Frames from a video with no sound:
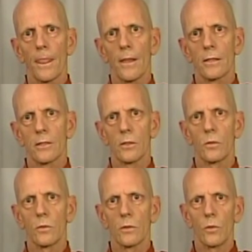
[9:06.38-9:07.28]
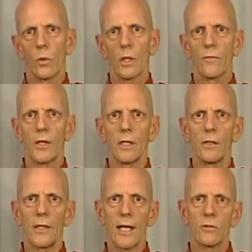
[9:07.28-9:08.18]
So one of the
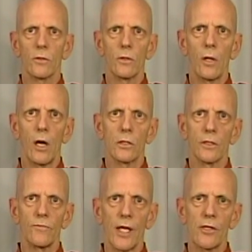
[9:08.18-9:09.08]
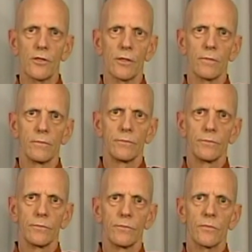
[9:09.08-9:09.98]
natural laws of nature
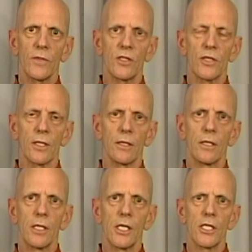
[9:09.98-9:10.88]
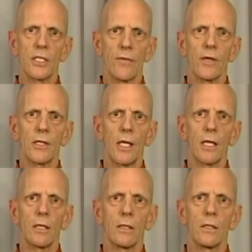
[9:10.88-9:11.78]
is that
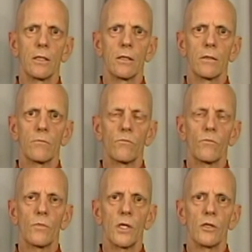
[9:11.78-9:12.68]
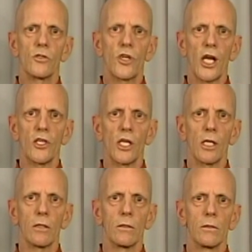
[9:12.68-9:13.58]
everything is
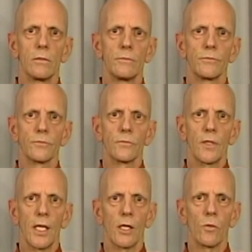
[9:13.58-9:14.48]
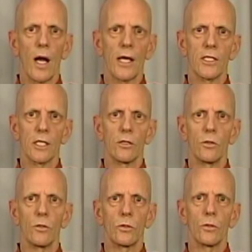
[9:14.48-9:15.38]
changing and arising
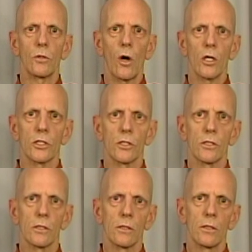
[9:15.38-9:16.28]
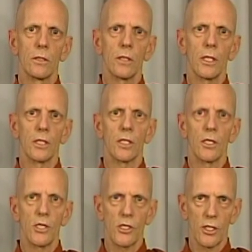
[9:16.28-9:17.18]
due to causes and
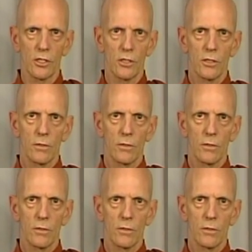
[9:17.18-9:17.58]
conditions.